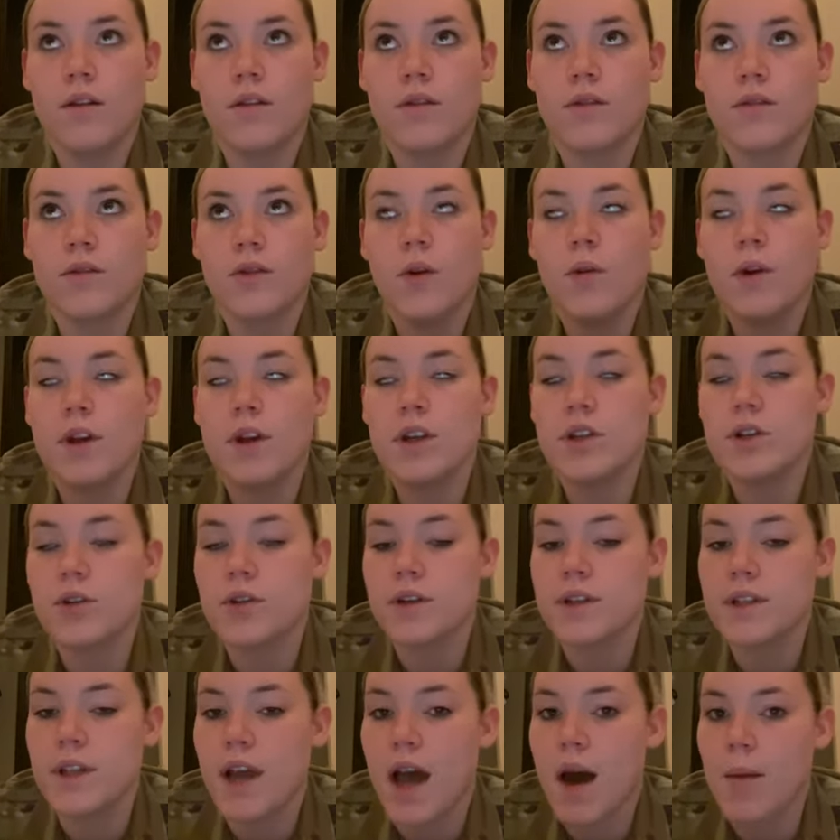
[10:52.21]
no
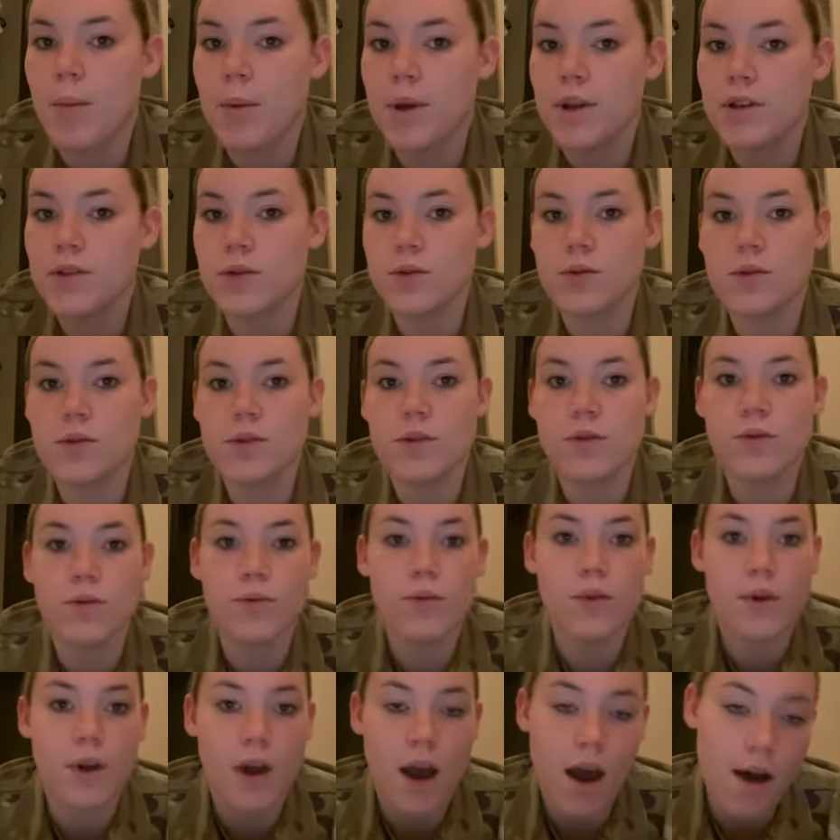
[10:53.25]
injuries happened due to
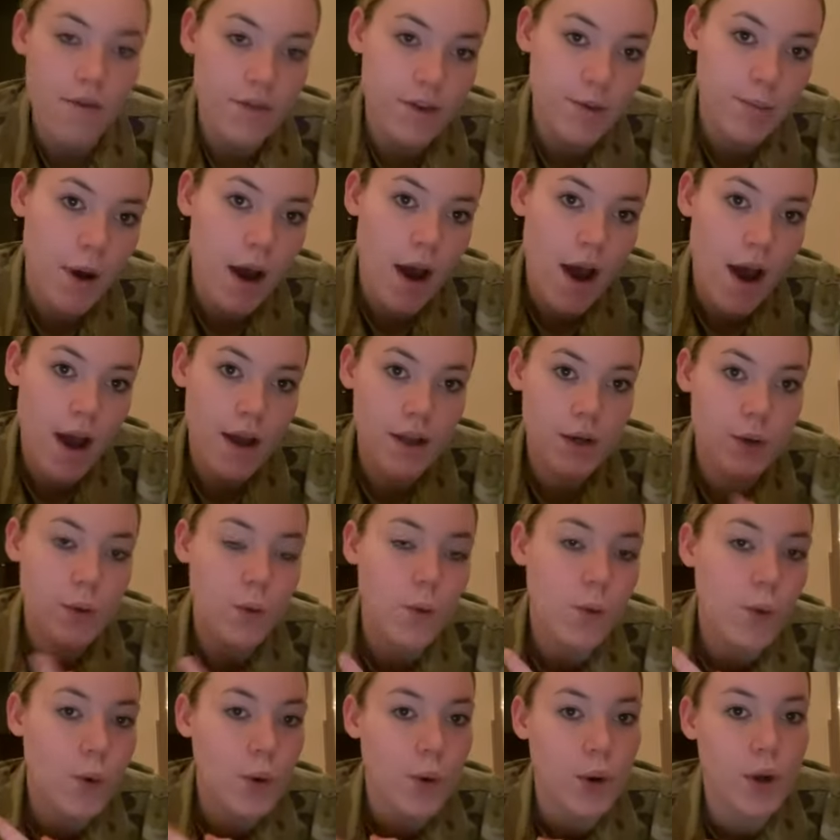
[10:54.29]
the coffee pot
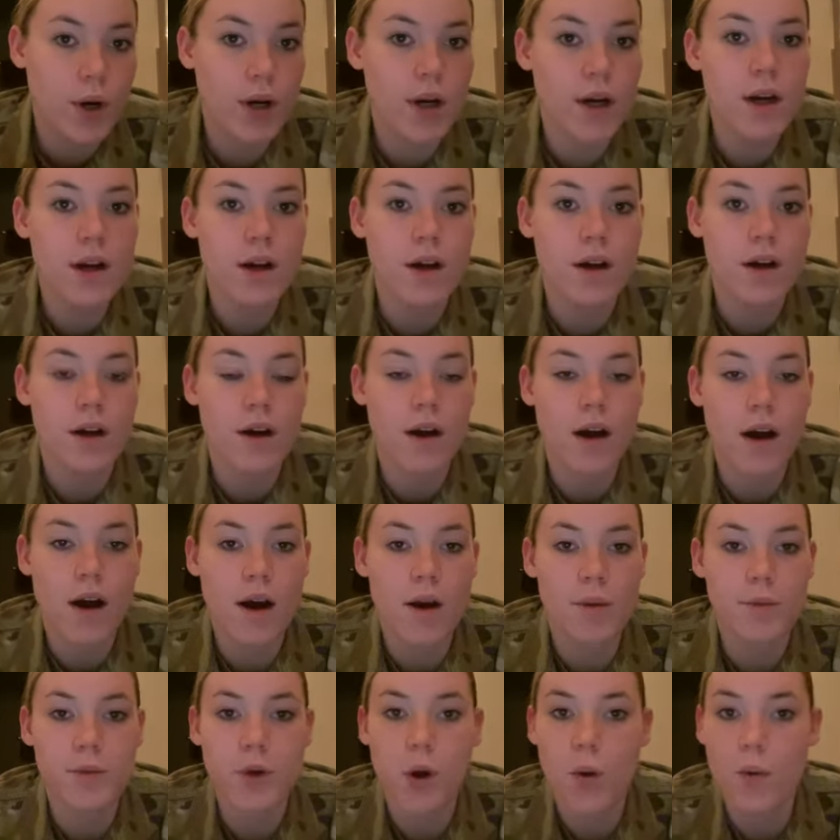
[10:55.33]
or
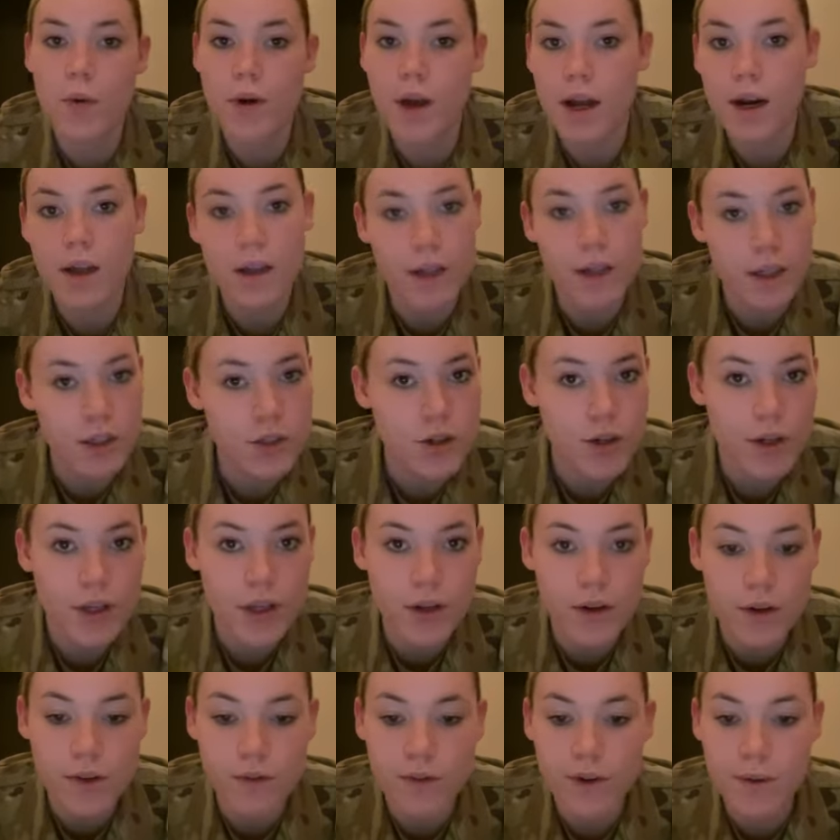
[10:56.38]
um, no one got
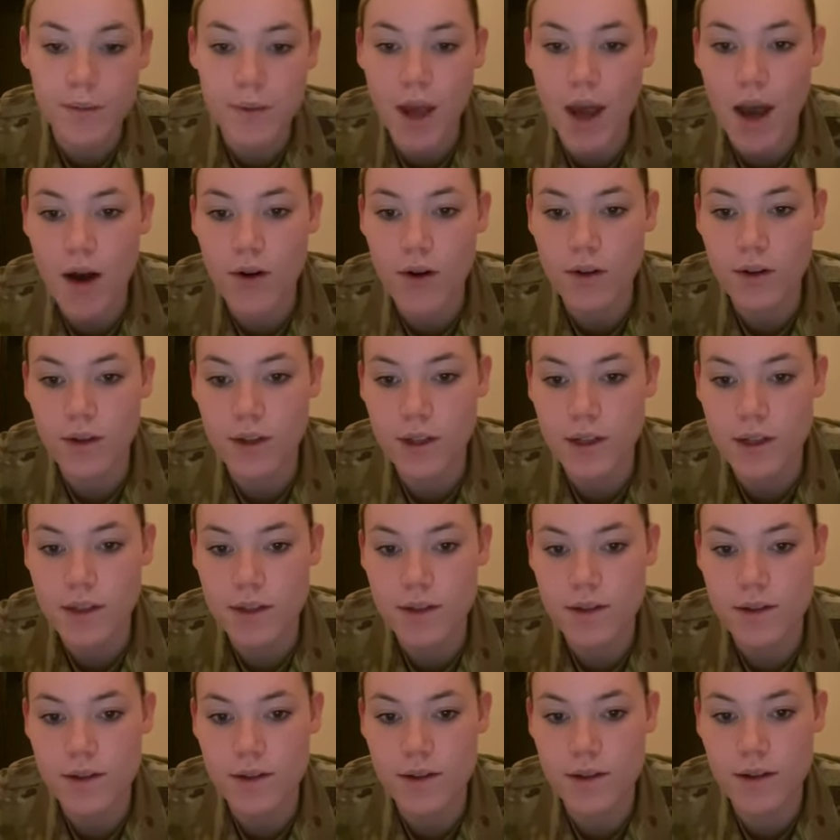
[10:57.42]
electrocuted from the
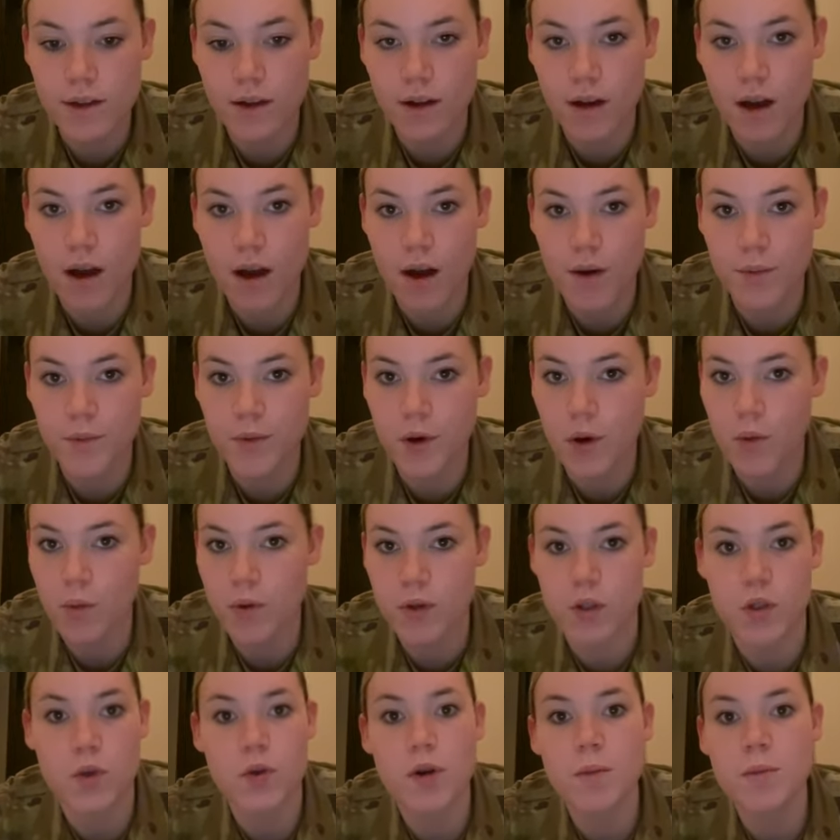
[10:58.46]
outlets, um, no one
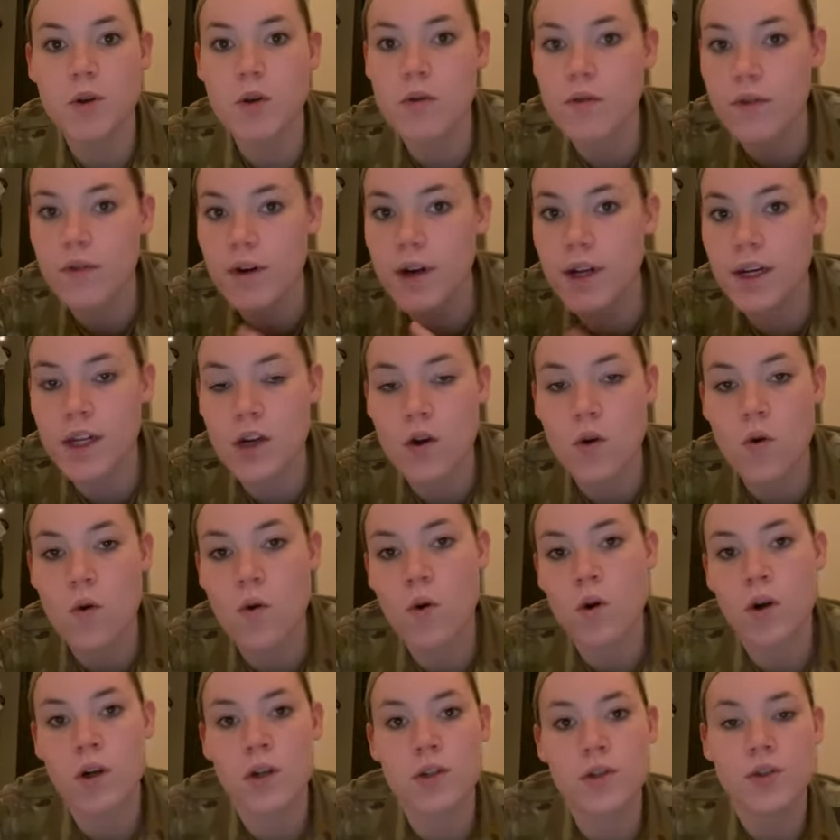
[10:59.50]
tripped over any
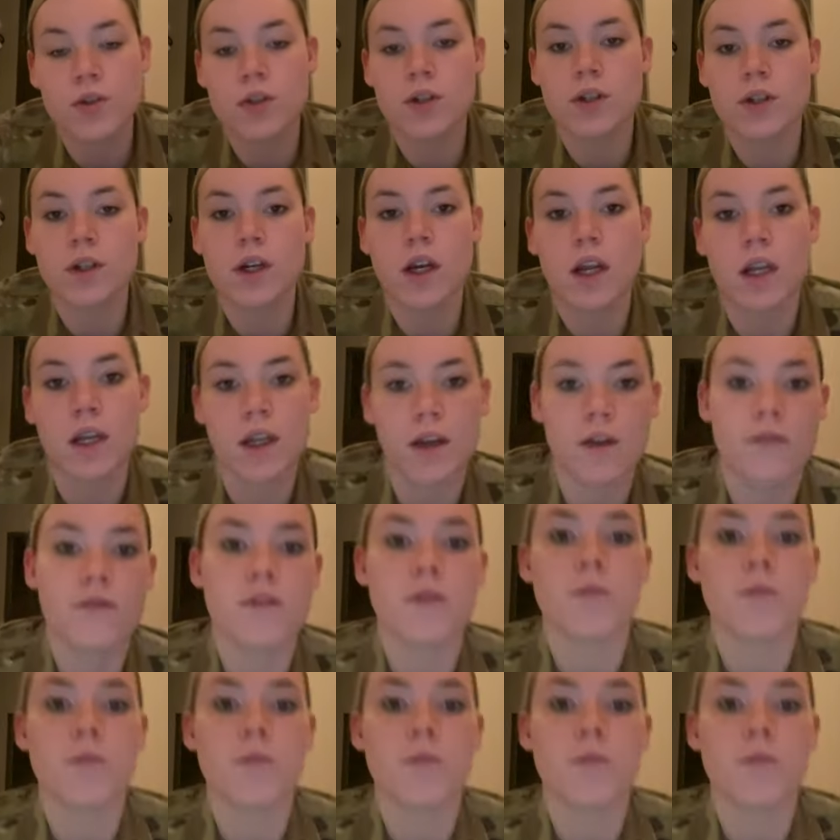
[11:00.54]
cords or any of the